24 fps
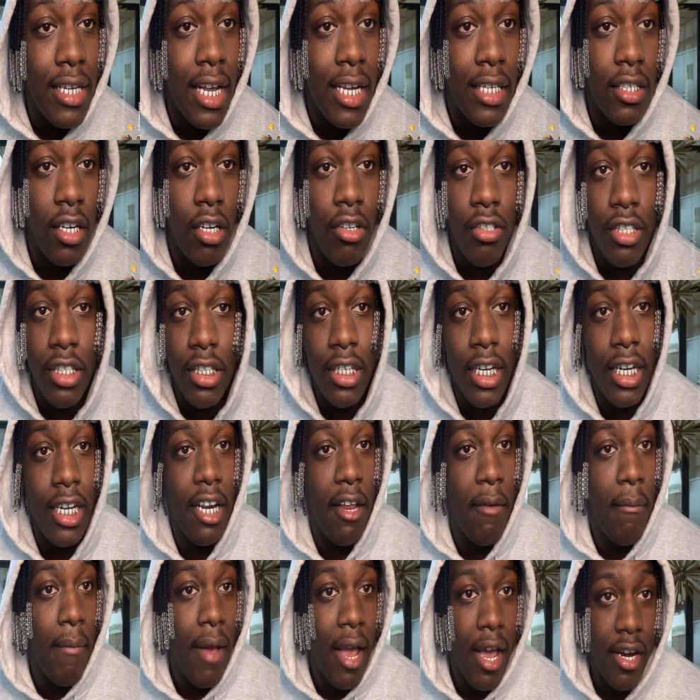That's the only thing
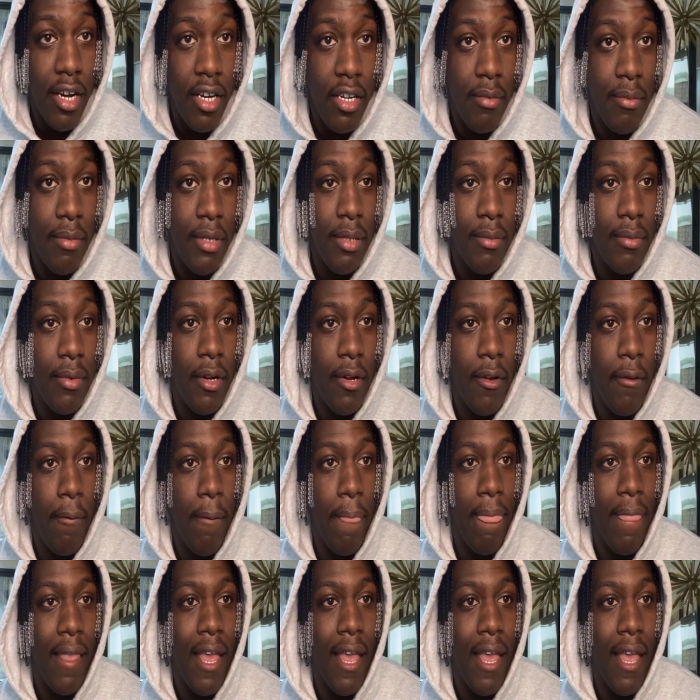that matter to me, bro.